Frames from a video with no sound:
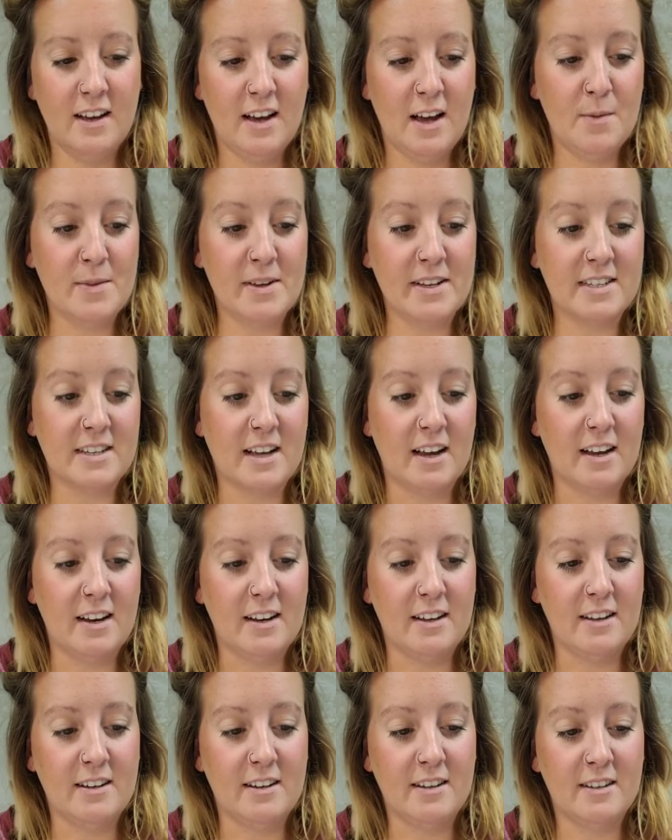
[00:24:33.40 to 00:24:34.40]
I'm
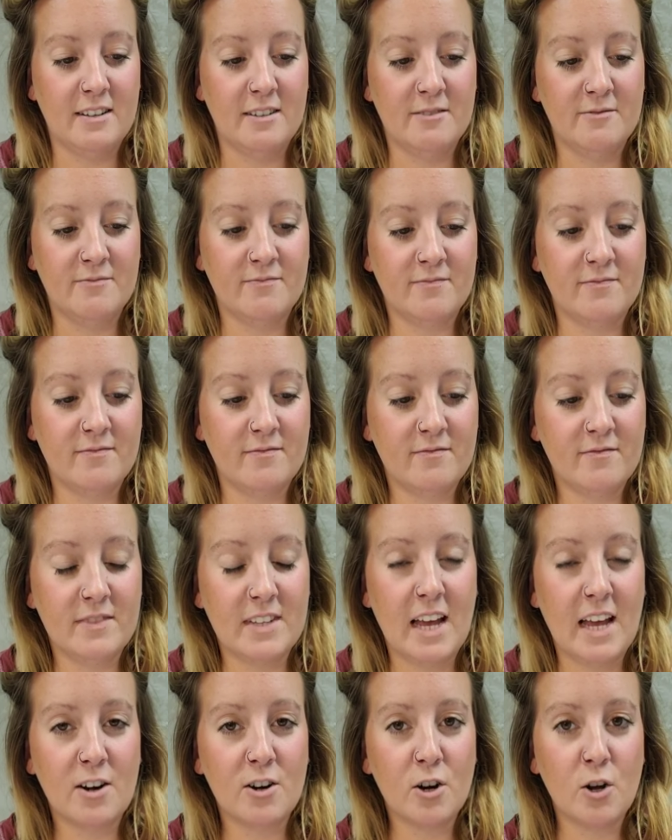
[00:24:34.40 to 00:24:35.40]
excited.
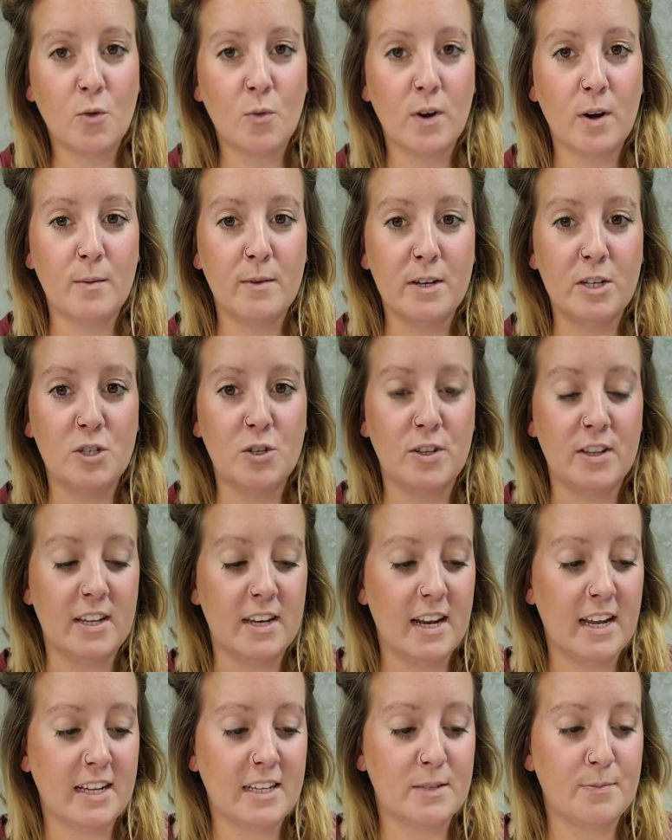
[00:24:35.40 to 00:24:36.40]
I don't know what I'm going to do in the
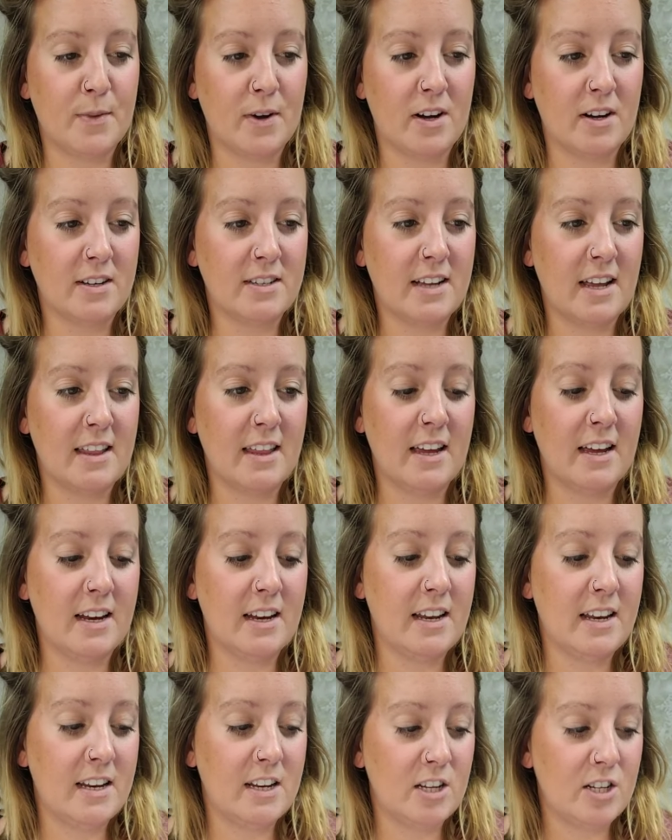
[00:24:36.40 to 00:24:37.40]
next box. I think I
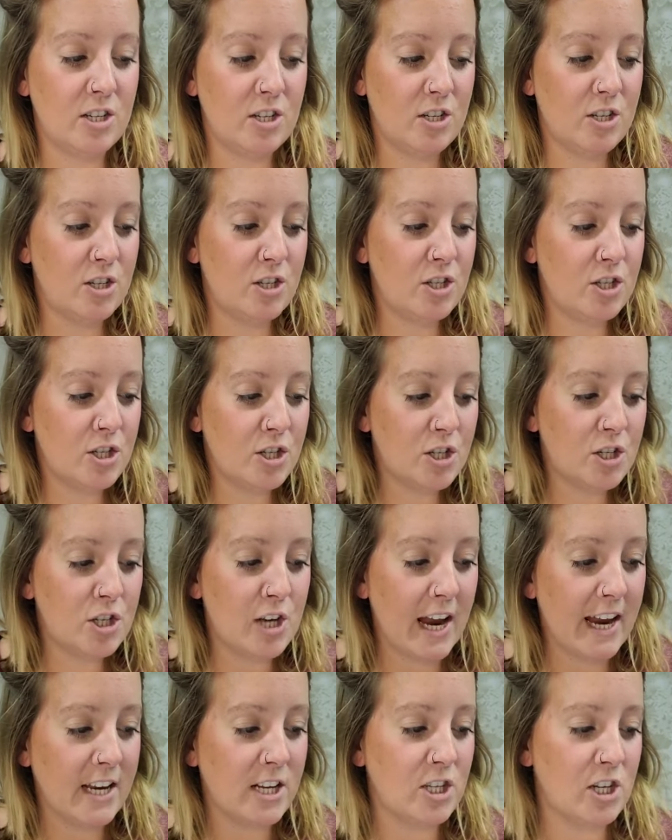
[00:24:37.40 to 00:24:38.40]
need to
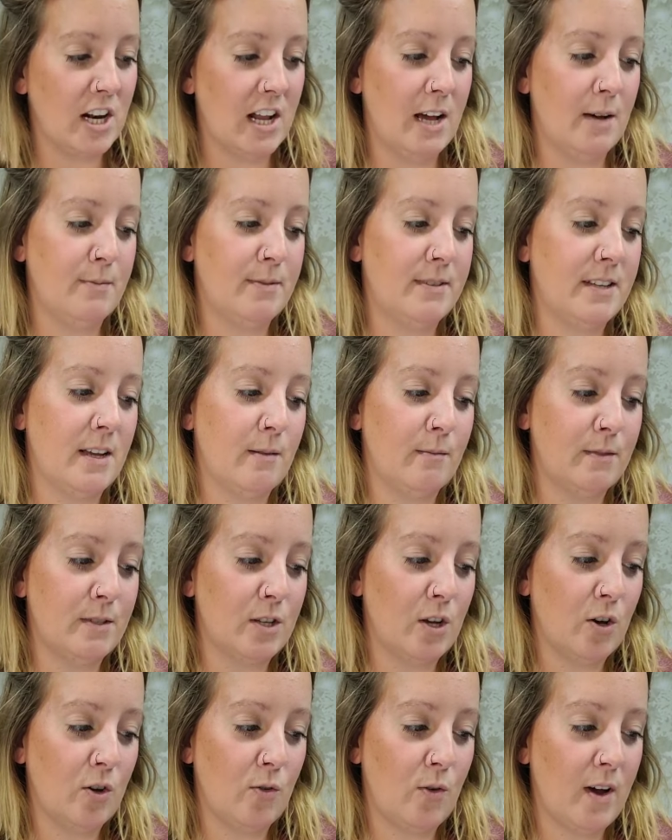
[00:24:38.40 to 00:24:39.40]
change it up some
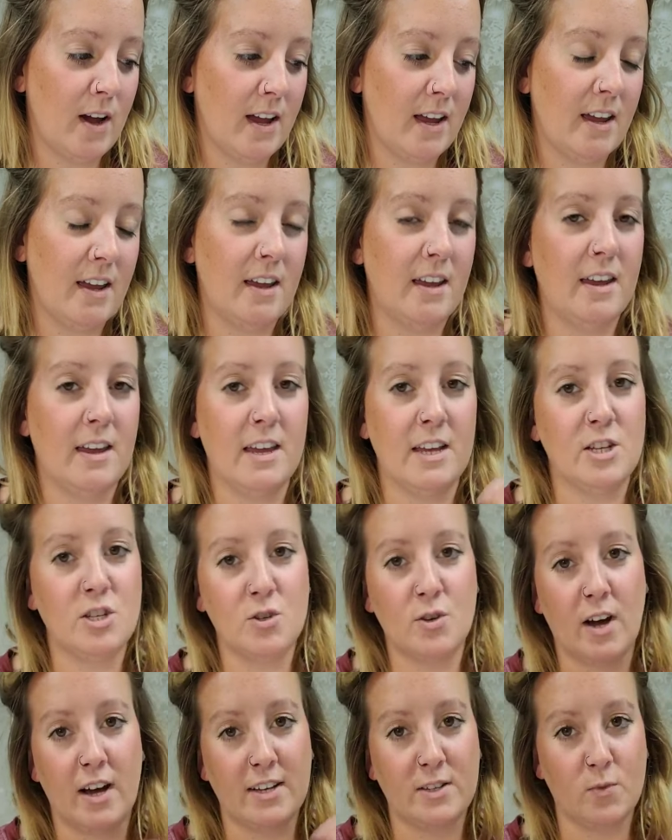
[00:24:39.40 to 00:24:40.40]
so I get
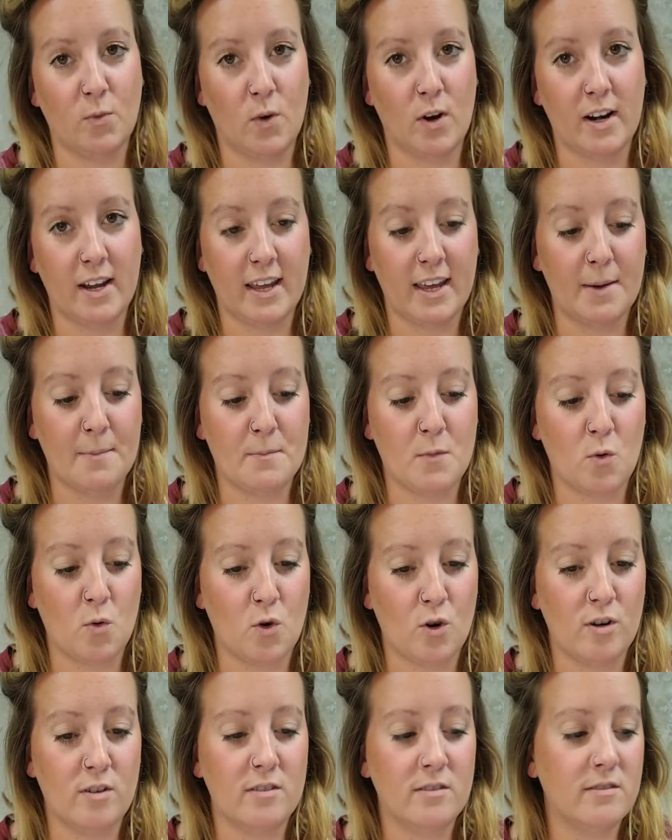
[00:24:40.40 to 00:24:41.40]
you guys wanting it
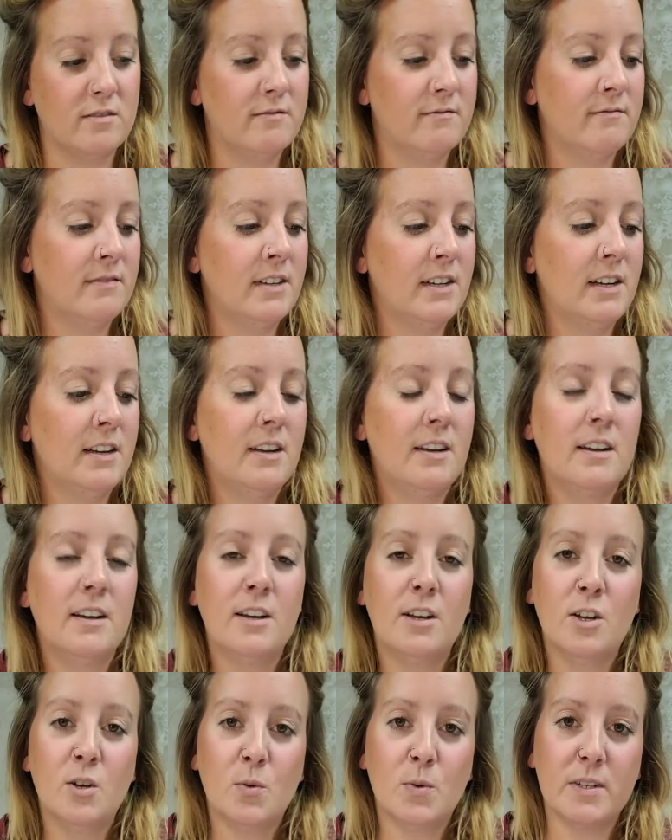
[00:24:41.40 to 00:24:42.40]
more.
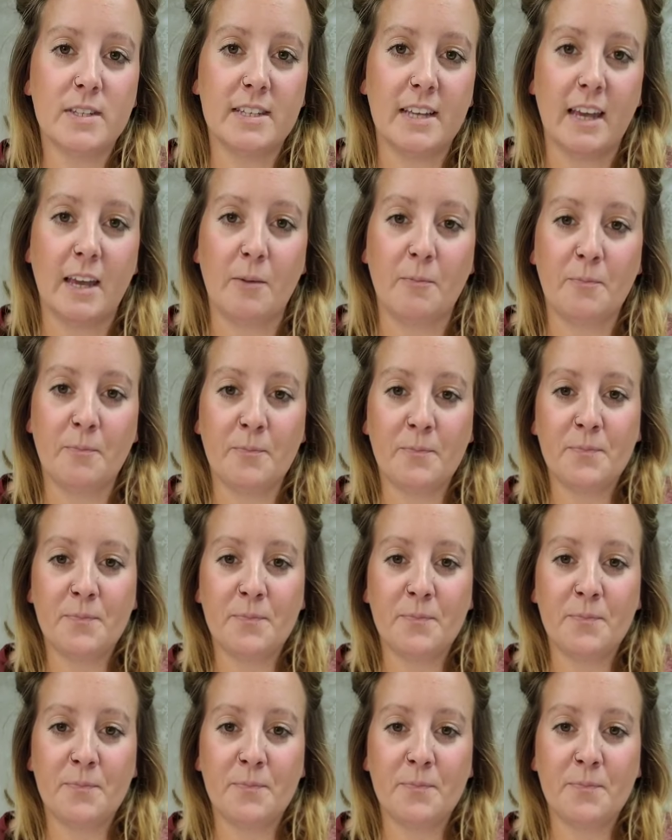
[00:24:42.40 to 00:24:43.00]
We'll see.